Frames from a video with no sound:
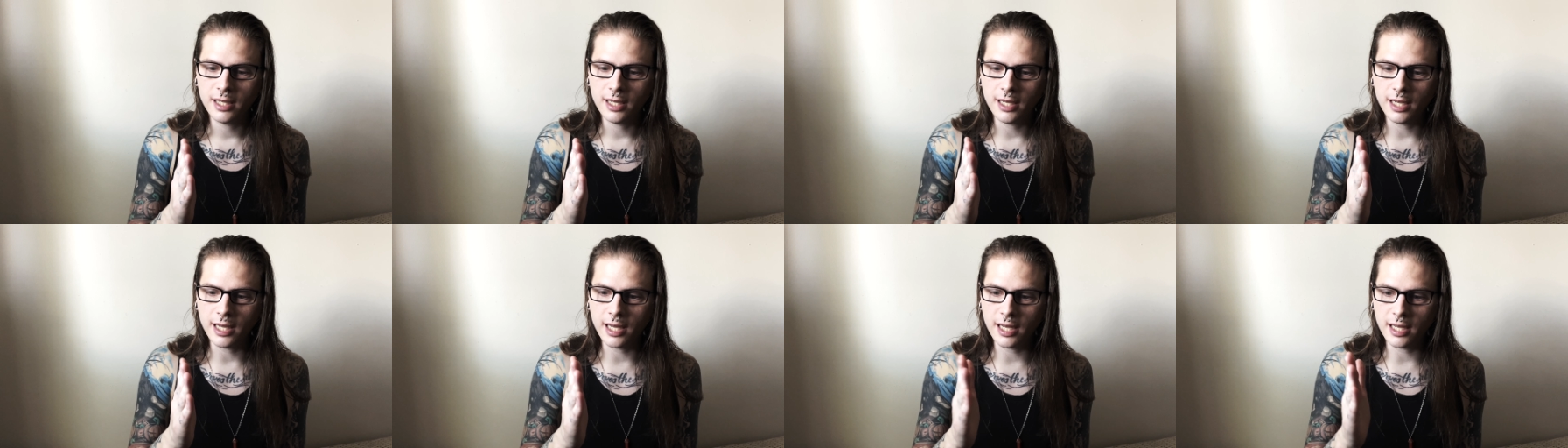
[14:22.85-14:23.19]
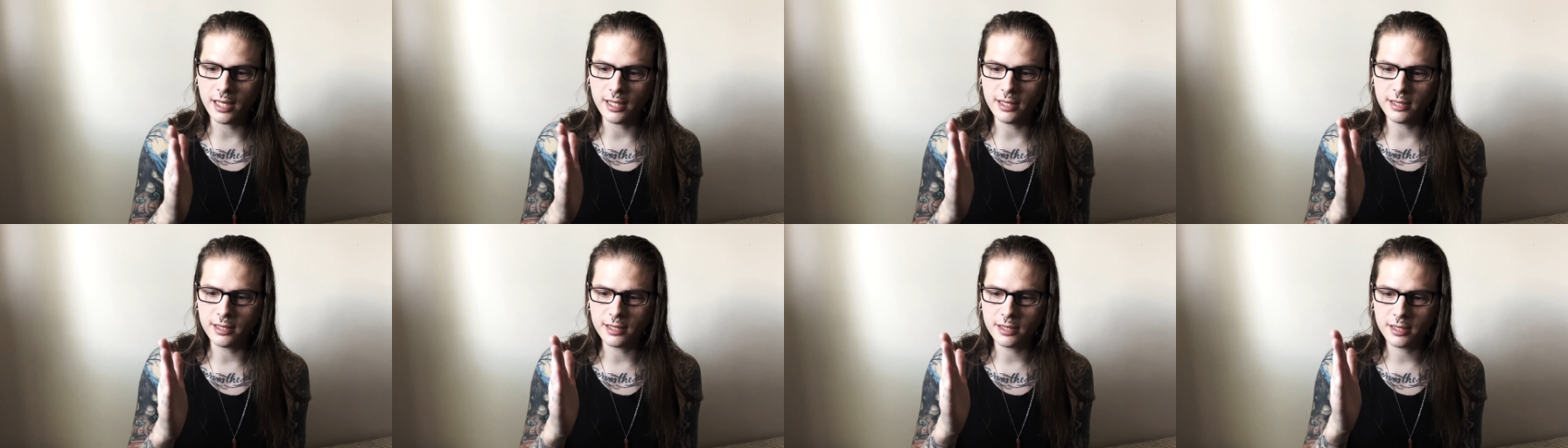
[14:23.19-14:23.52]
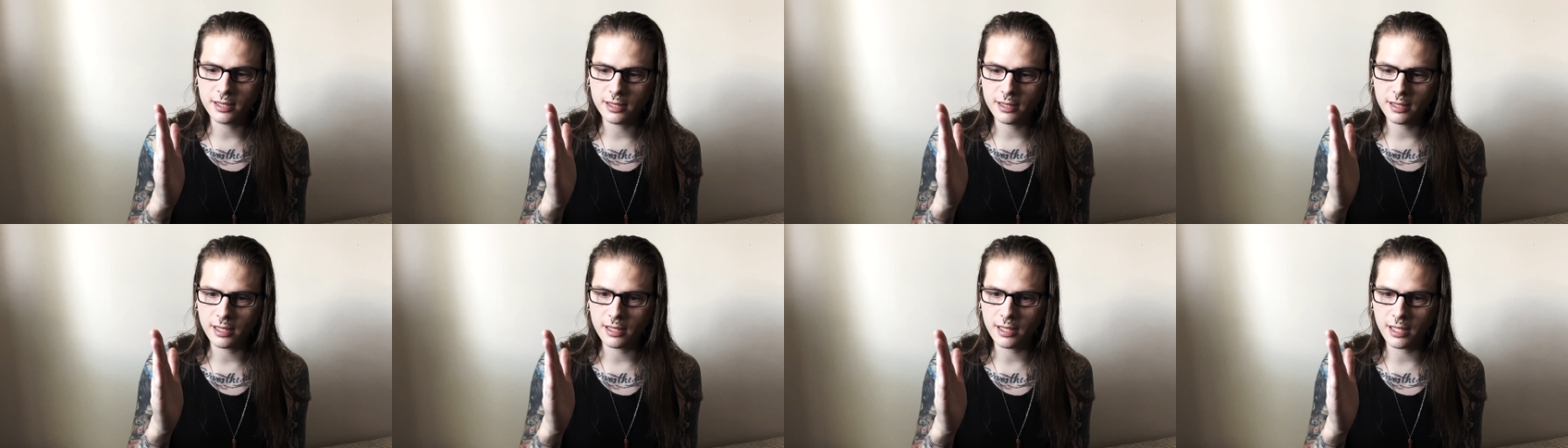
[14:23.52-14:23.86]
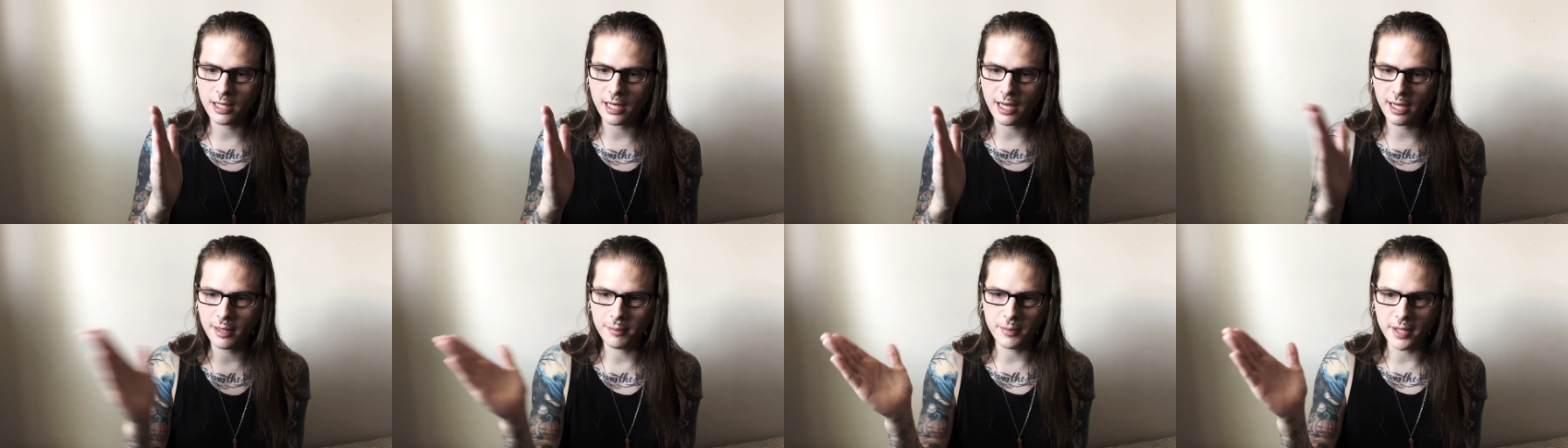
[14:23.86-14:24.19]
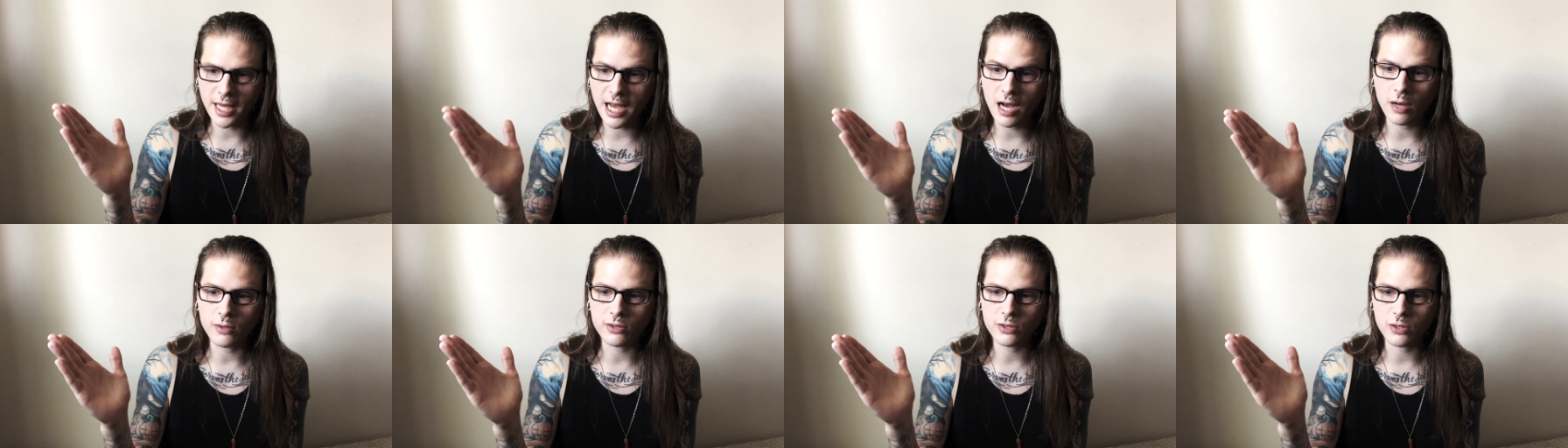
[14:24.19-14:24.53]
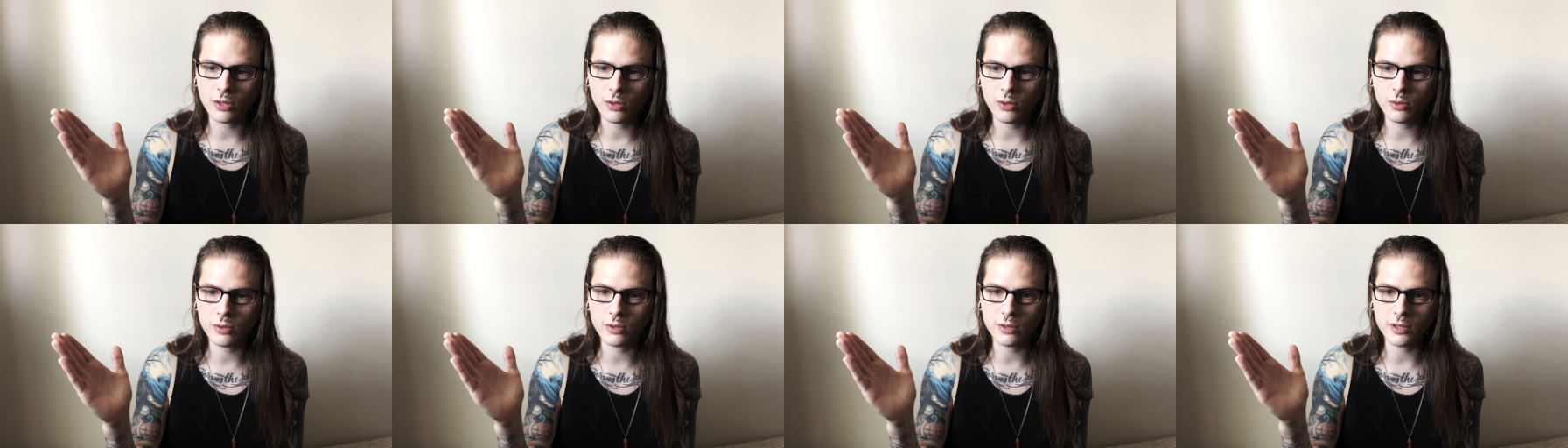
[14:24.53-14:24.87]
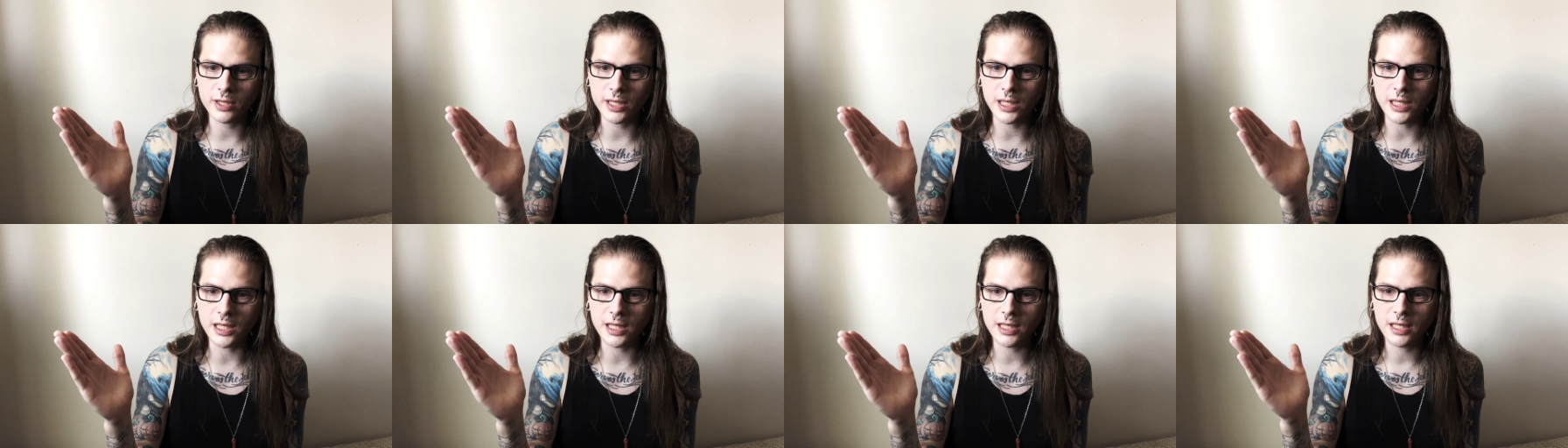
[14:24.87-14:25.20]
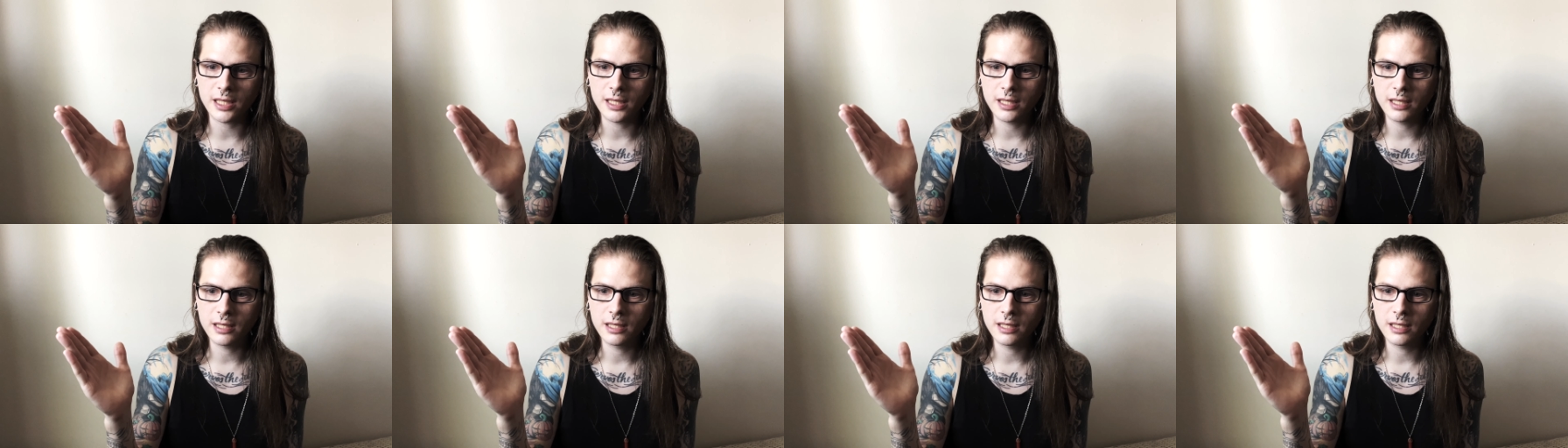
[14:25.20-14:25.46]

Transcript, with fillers: and I'm now totally,